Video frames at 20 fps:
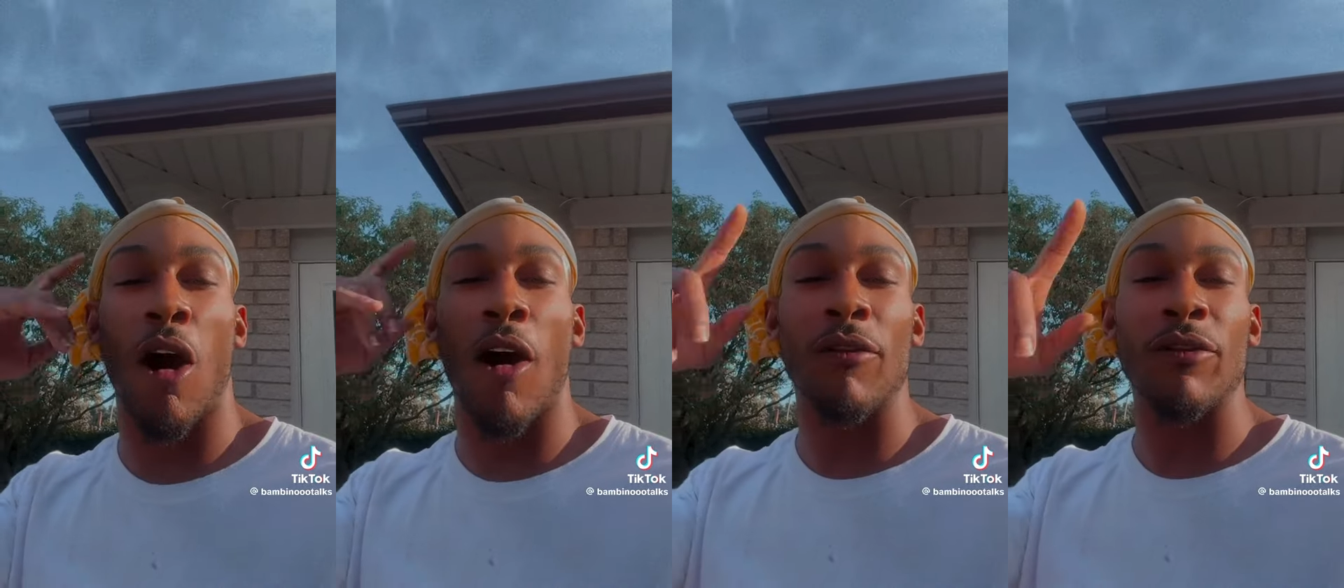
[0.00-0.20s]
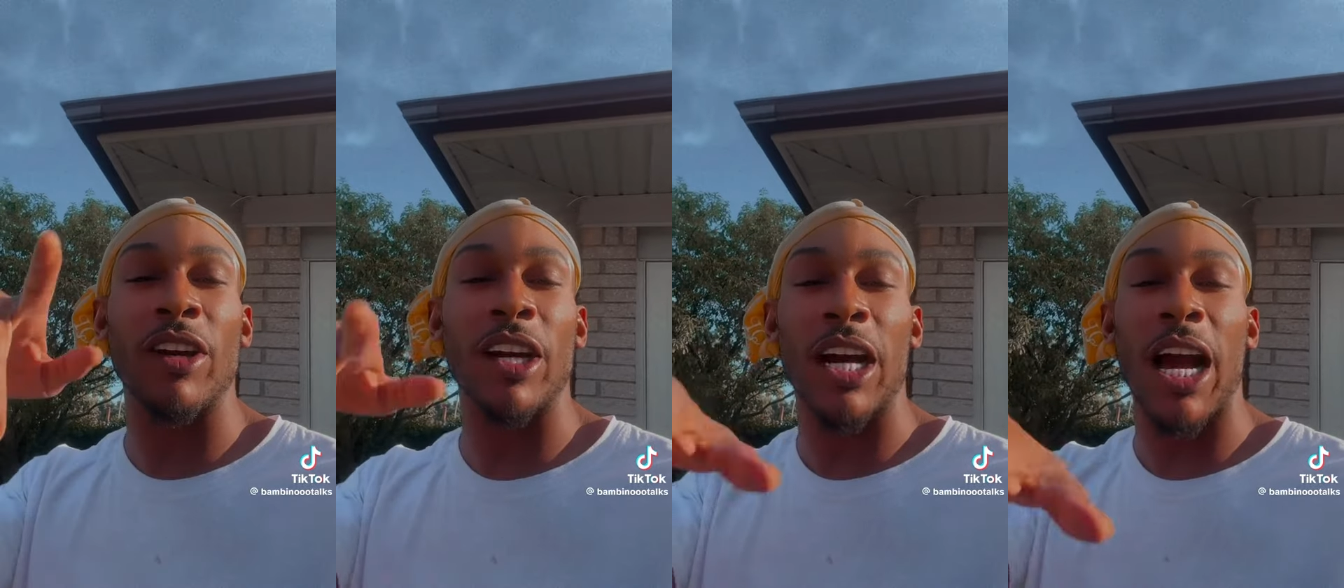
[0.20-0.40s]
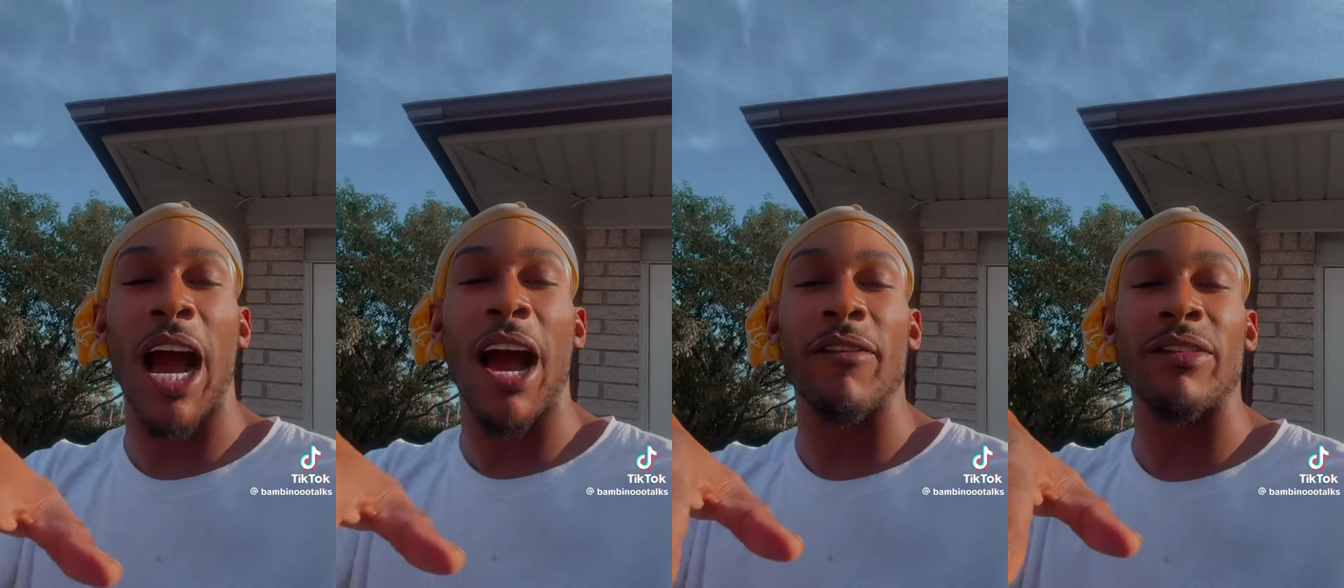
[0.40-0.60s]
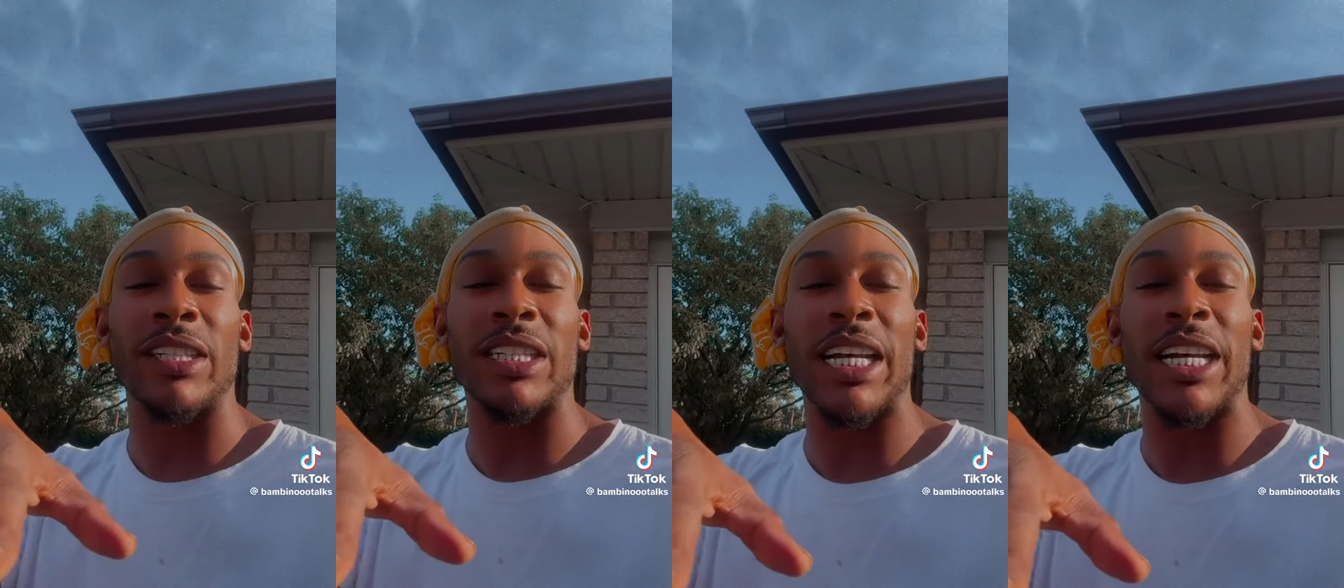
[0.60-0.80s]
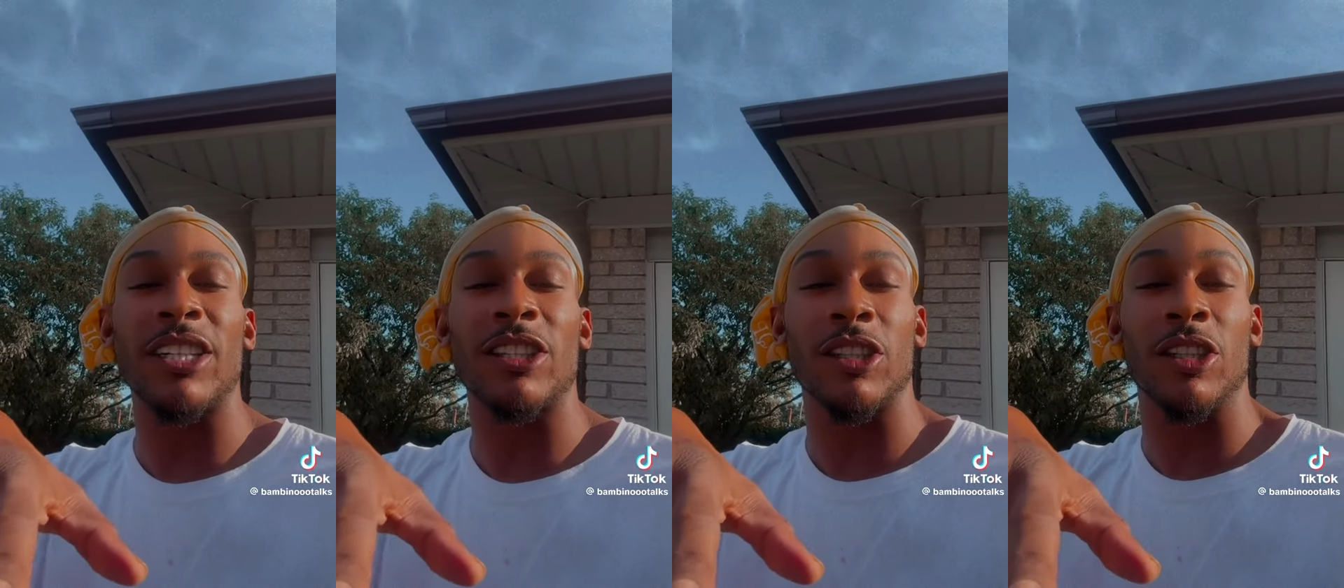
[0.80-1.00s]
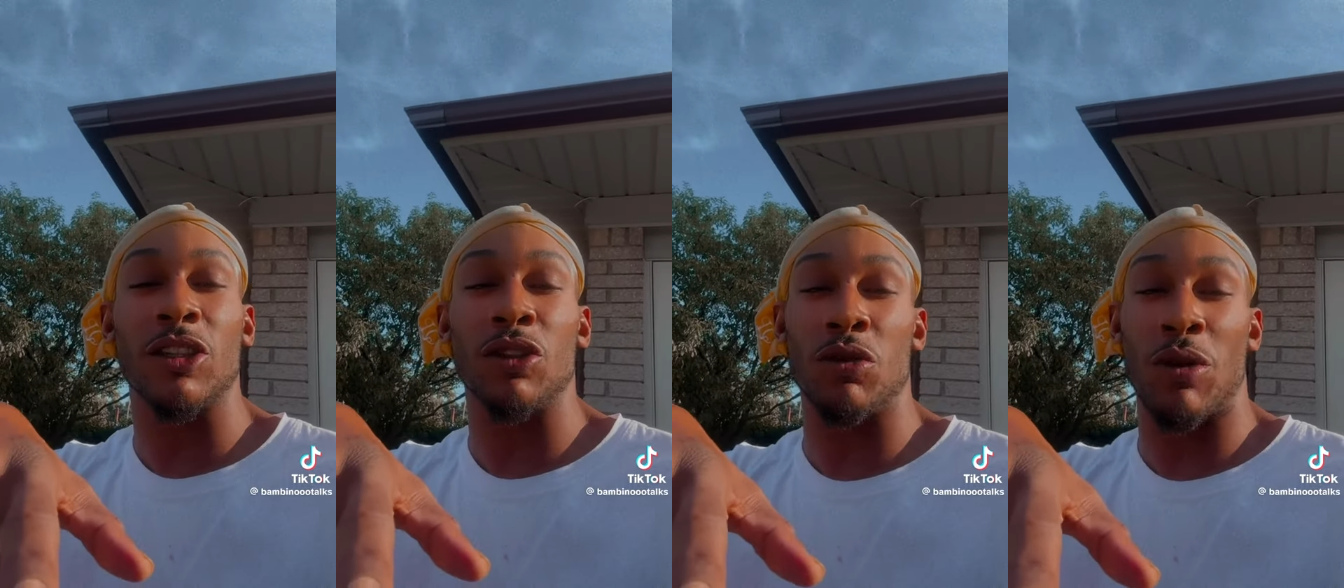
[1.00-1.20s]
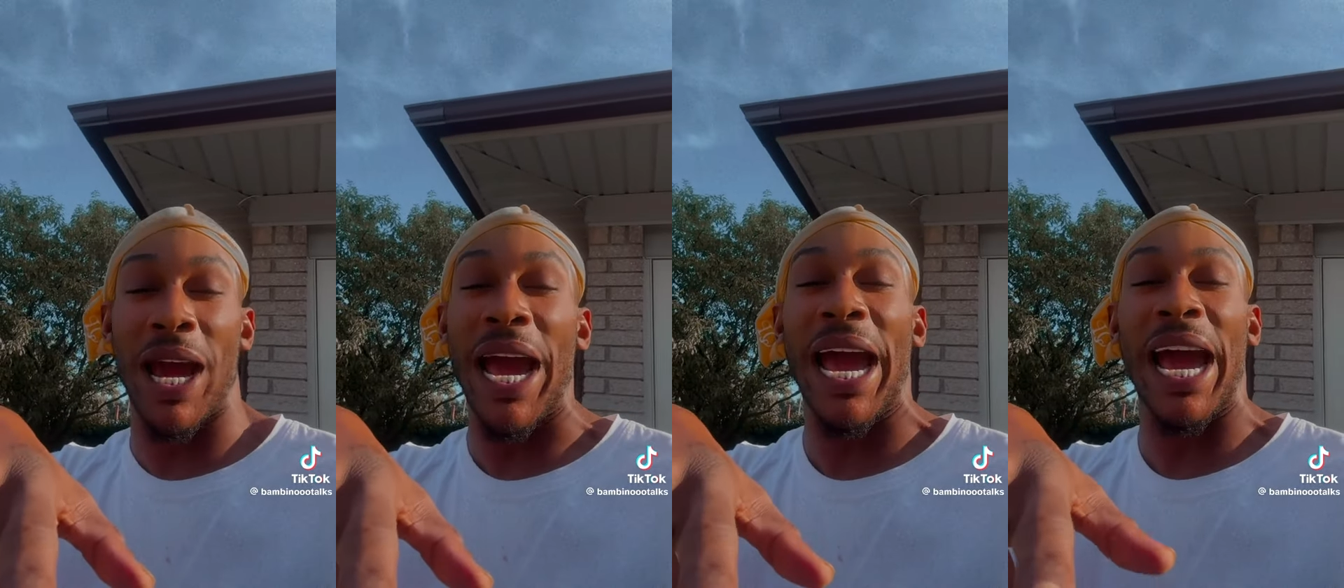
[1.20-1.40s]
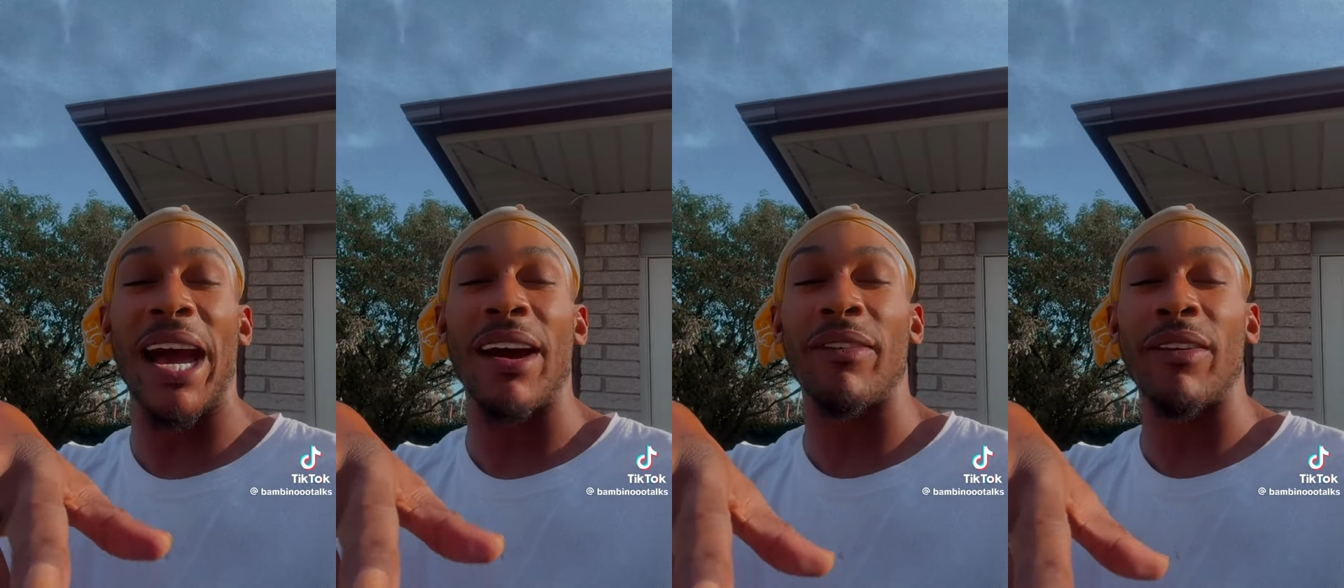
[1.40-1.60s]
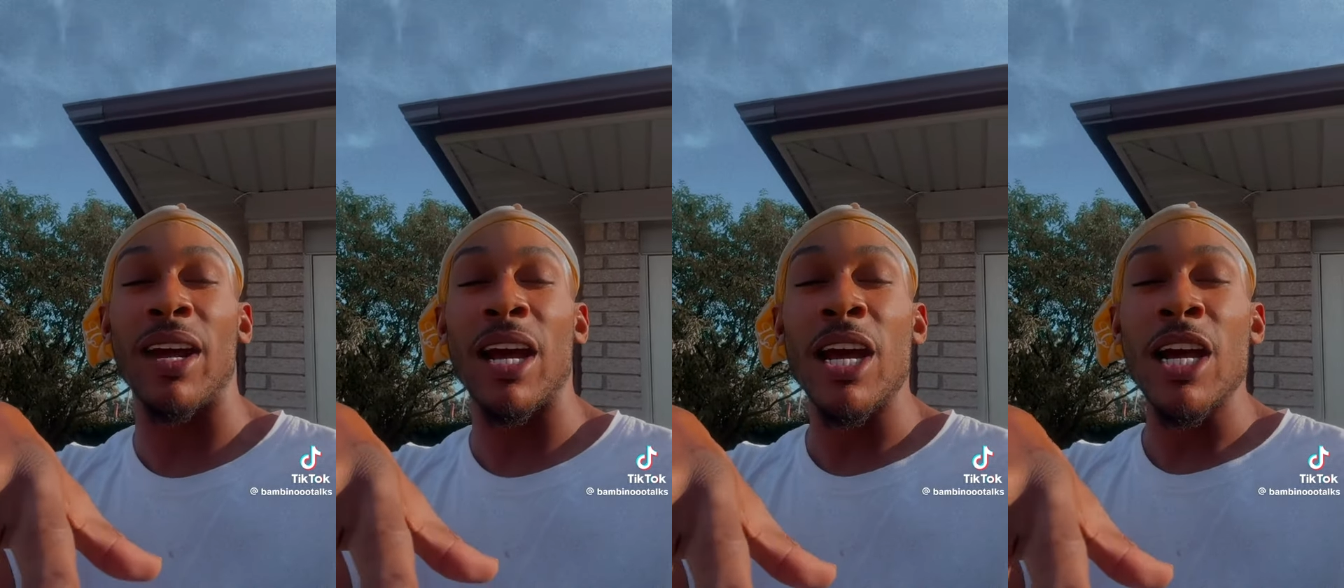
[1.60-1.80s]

off the conversation you have.